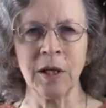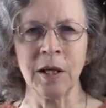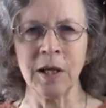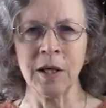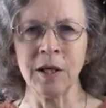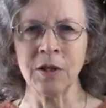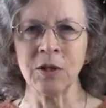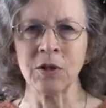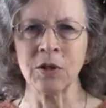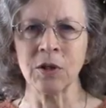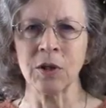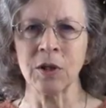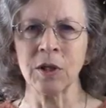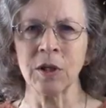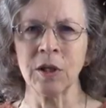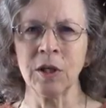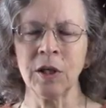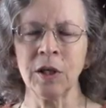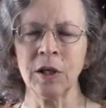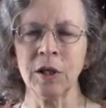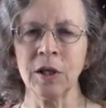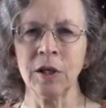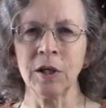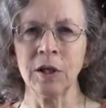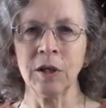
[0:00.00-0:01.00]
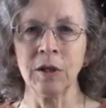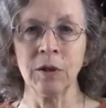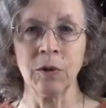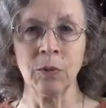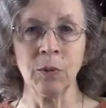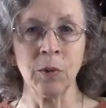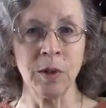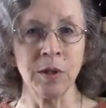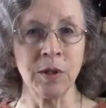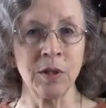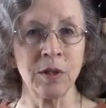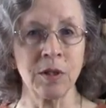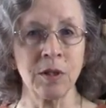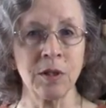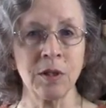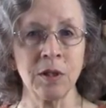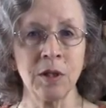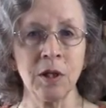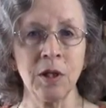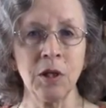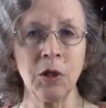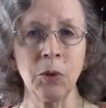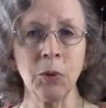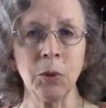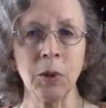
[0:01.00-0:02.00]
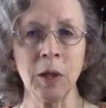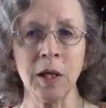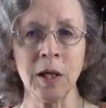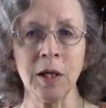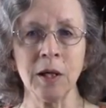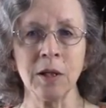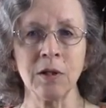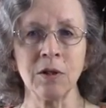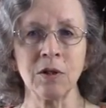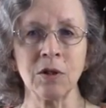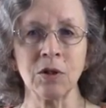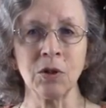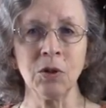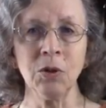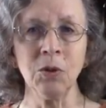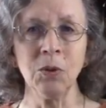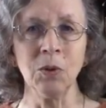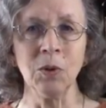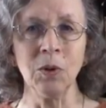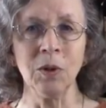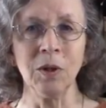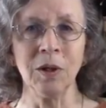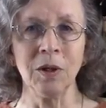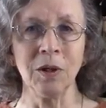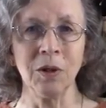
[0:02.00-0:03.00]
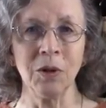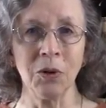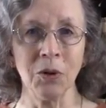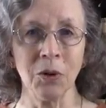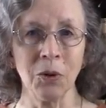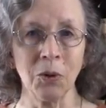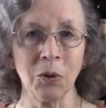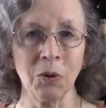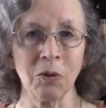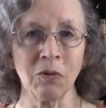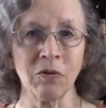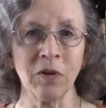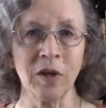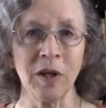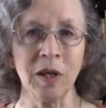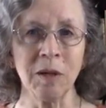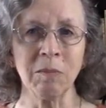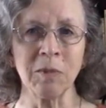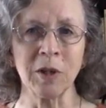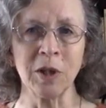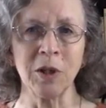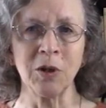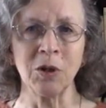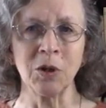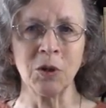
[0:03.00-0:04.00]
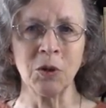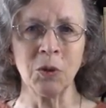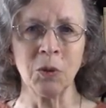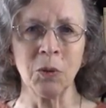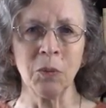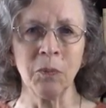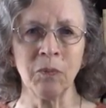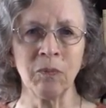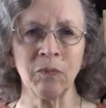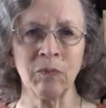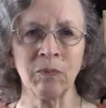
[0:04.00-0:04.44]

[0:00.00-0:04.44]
hands-on care, and wants to see you again soon, and your whole family, too.